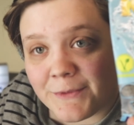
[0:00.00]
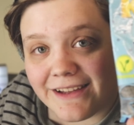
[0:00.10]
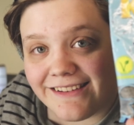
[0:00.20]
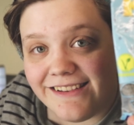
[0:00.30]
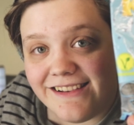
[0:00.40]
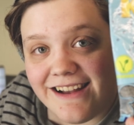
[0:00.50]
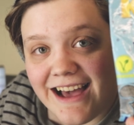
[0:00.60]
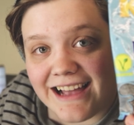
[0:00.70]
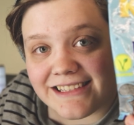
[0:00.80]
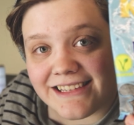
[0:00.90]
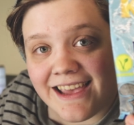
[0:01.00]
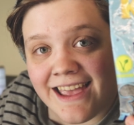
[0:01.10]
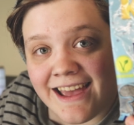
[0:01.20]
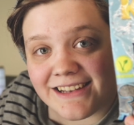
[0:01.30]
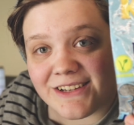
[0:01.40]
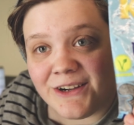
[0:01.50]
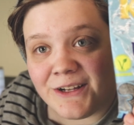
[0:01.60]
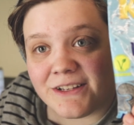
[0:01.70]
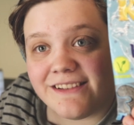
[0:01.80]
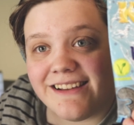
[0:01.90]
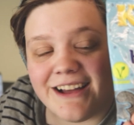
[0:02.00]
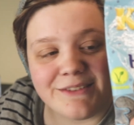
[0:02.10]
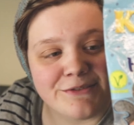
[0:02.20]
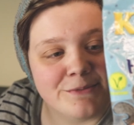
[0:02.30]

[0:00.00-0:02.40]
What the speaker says: me. Not at all. Not for